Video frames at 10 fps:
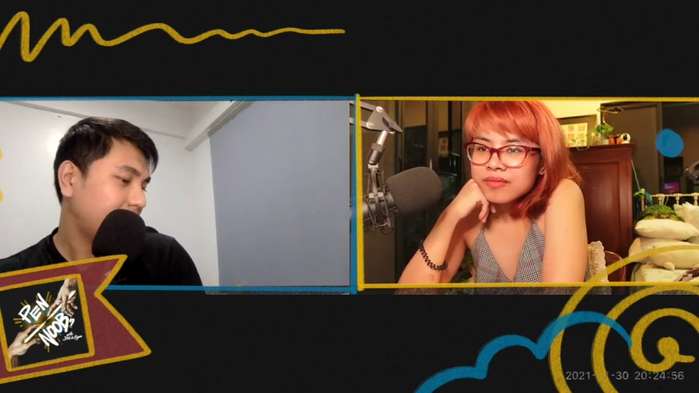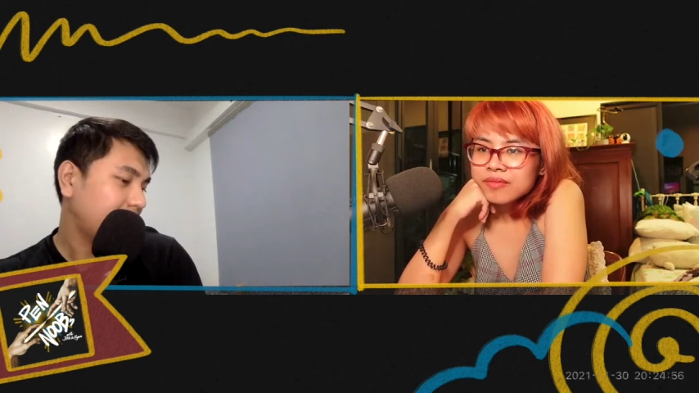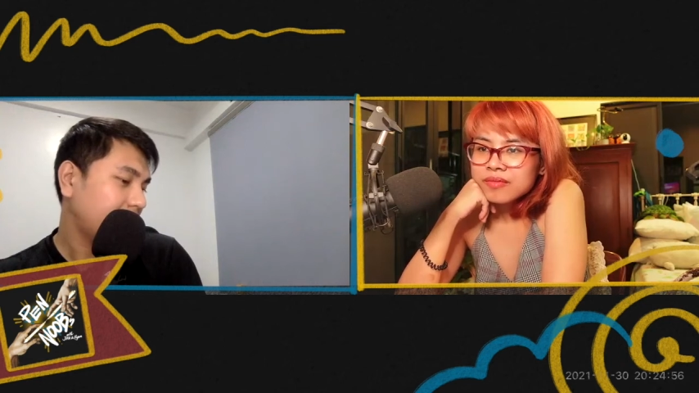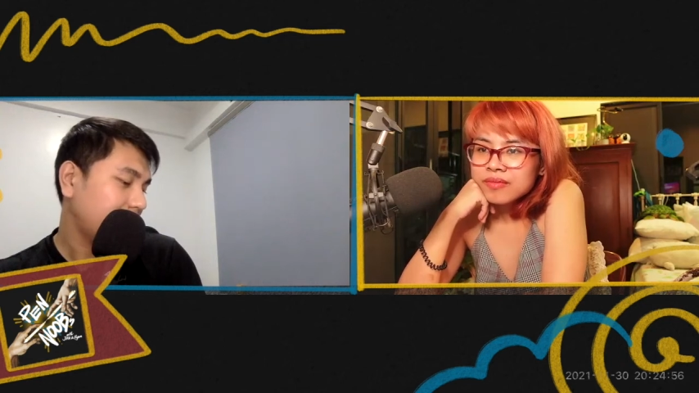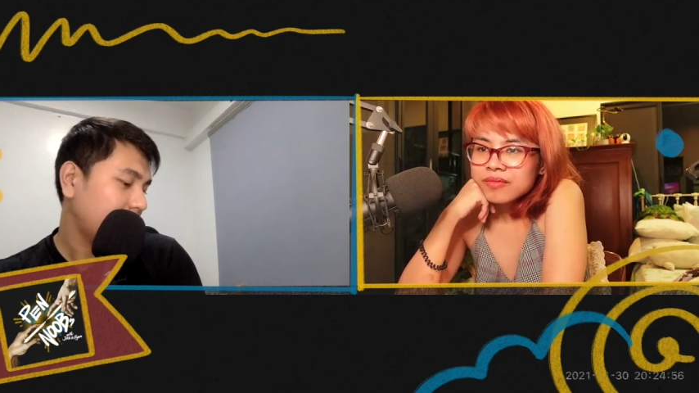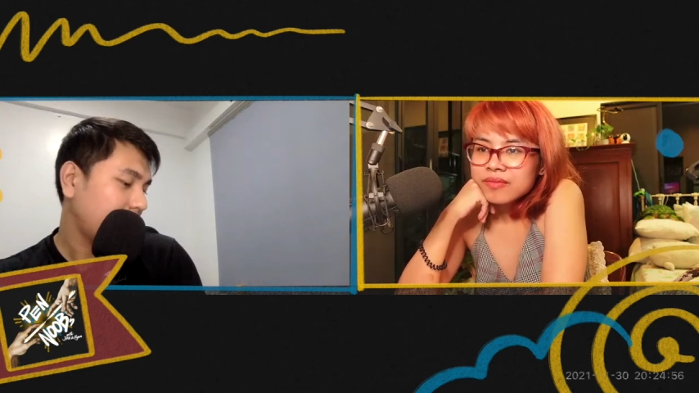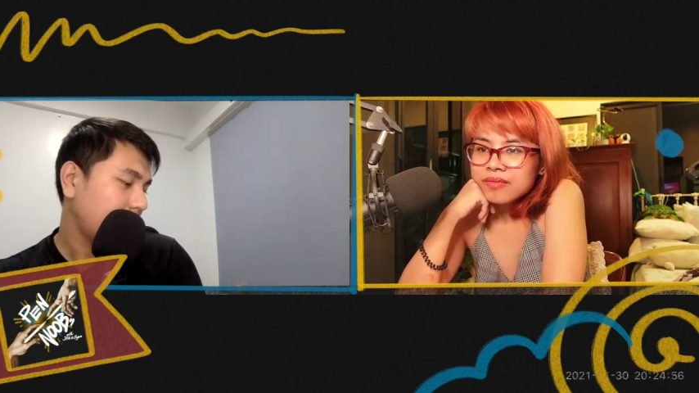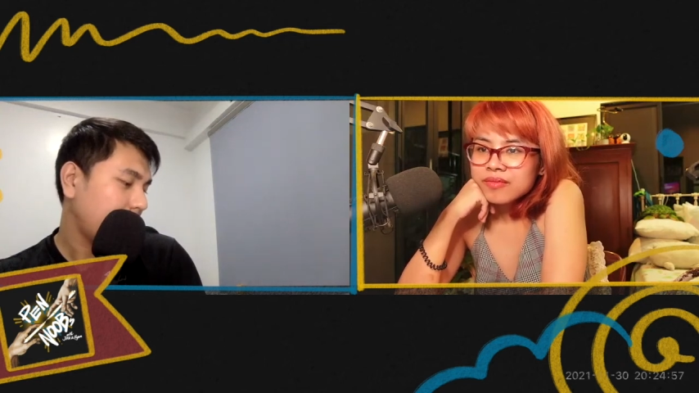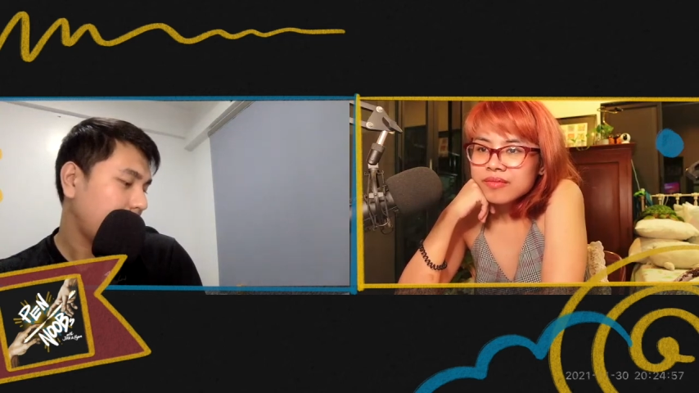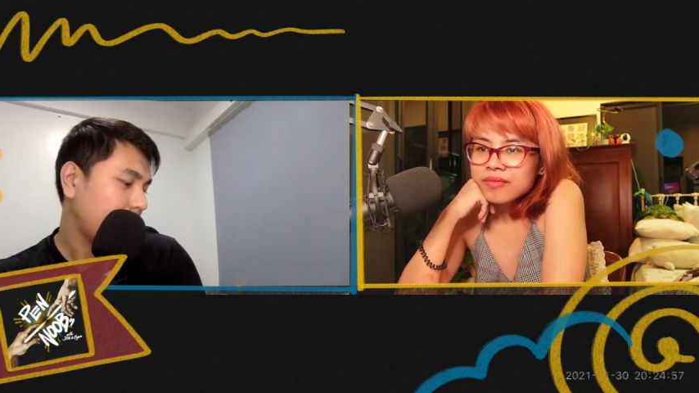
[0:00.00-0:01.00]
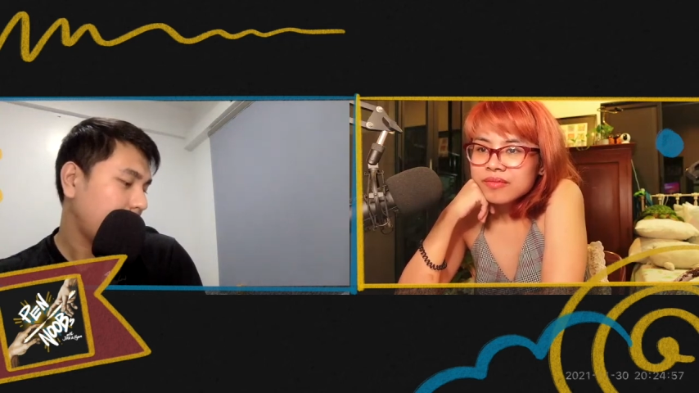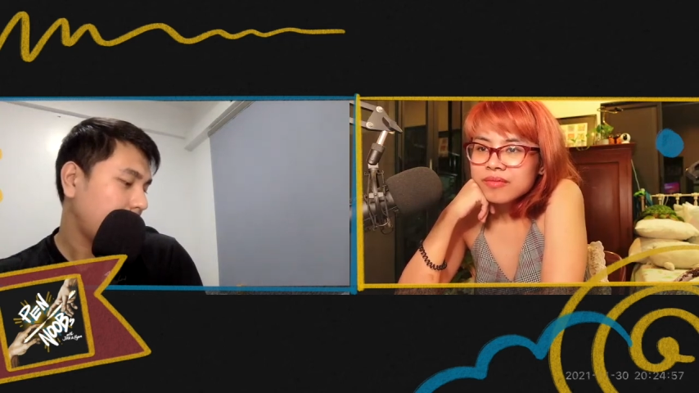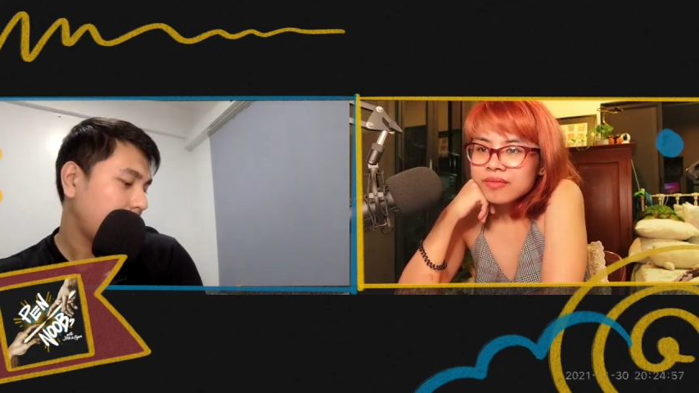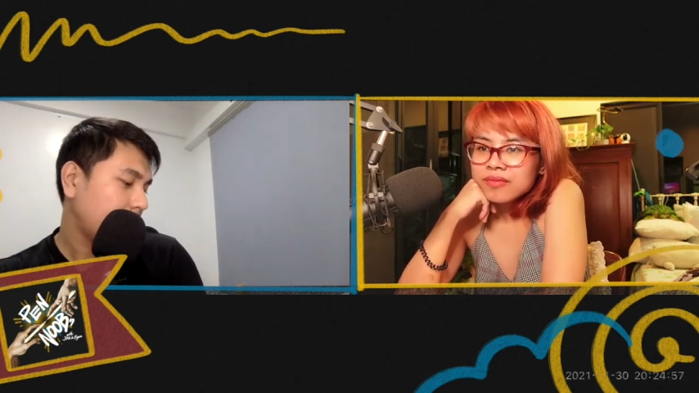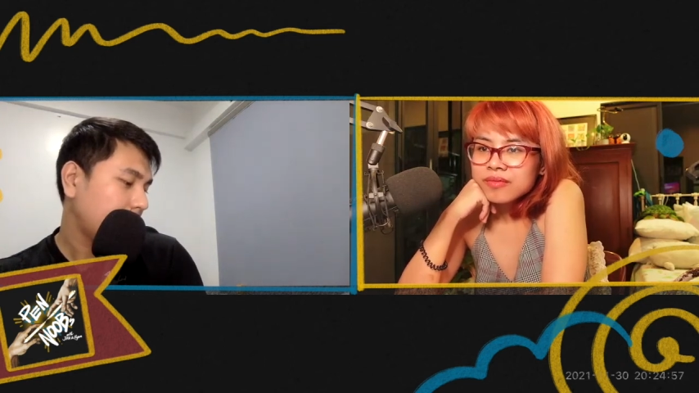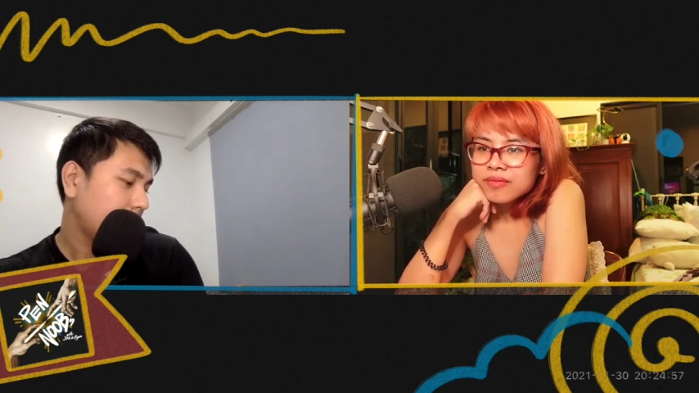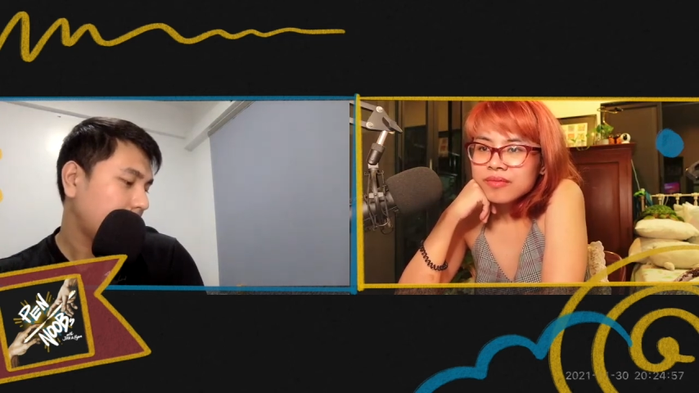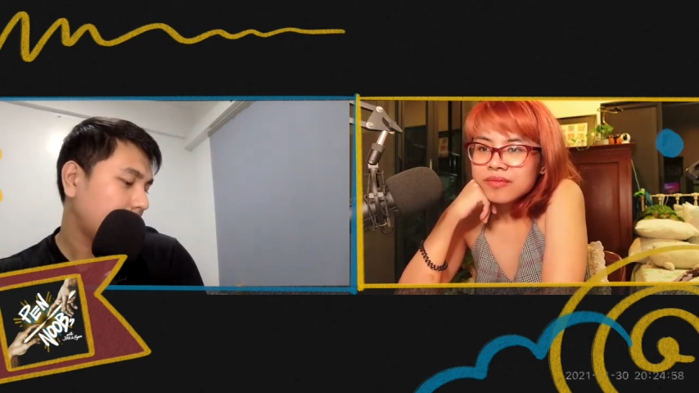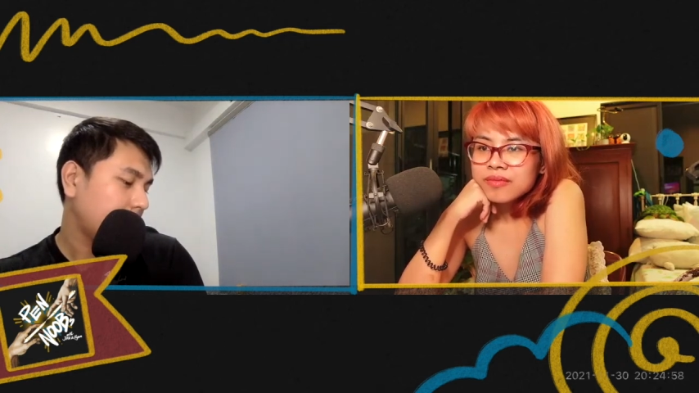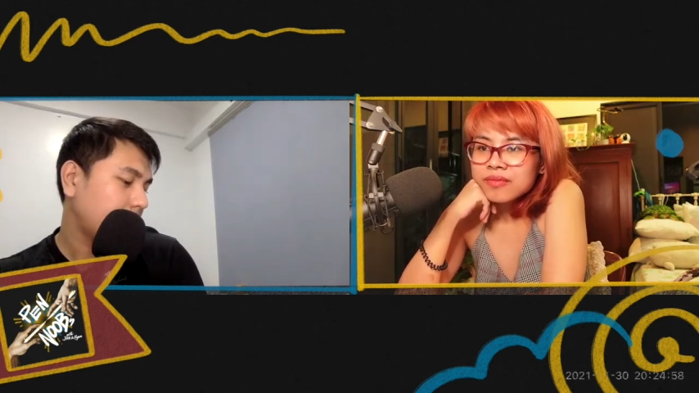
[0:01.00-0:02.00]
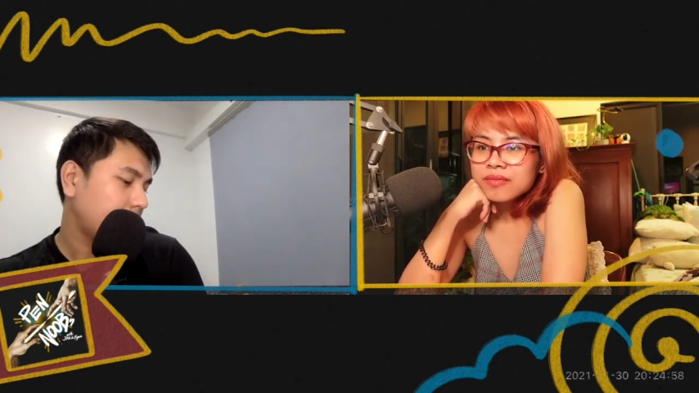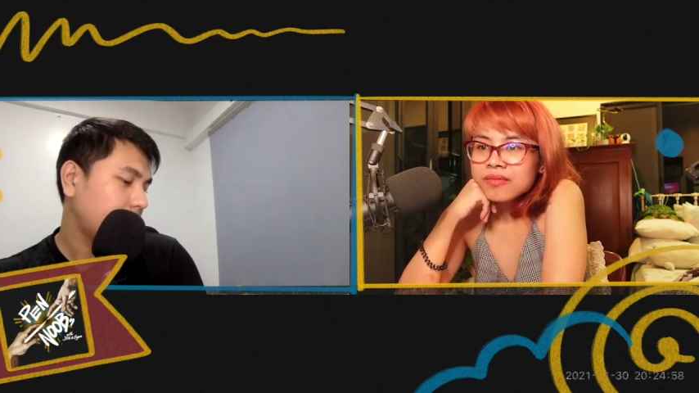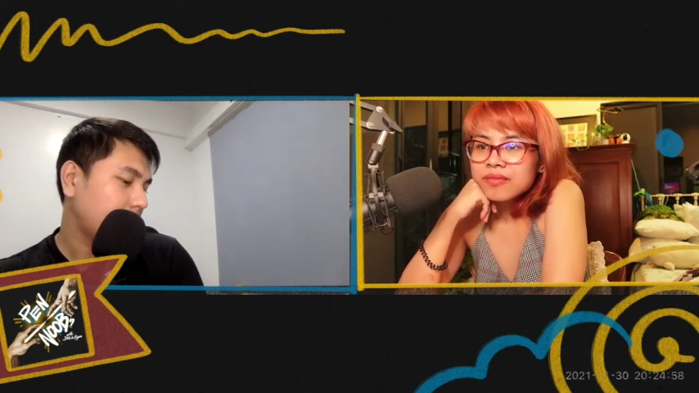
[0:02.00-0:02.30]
(silence)